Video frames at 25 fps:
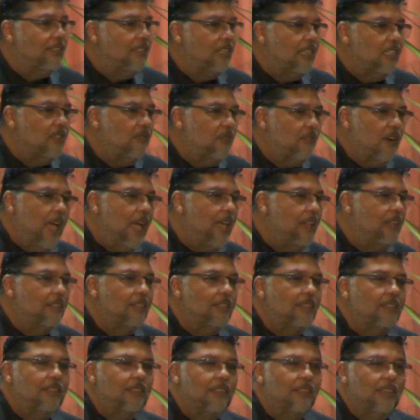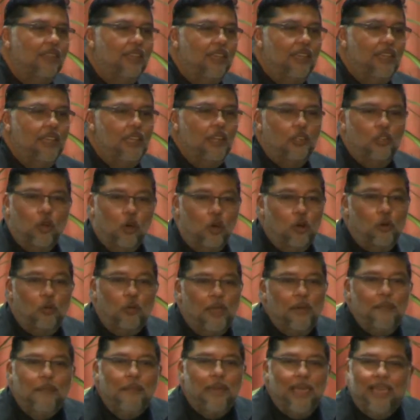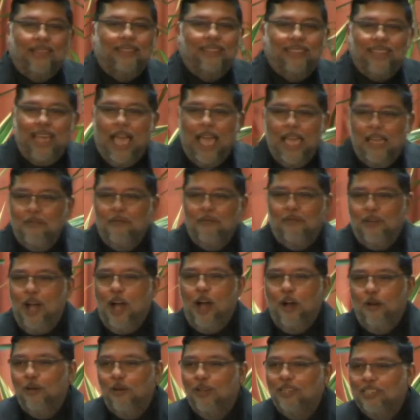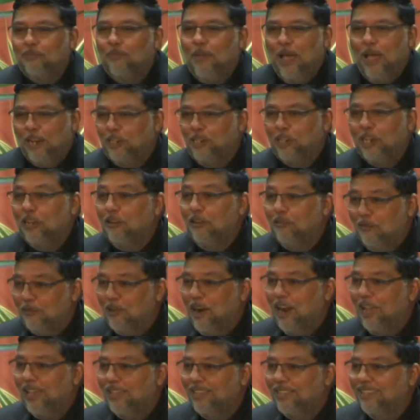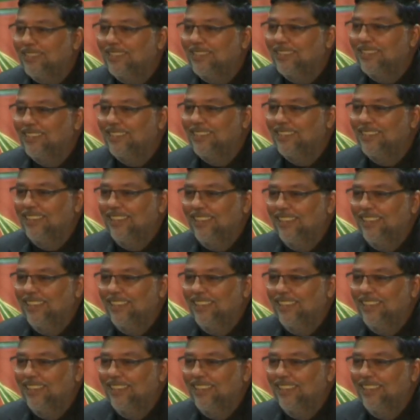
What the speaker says: us his friends. Don't we make time for our special friends?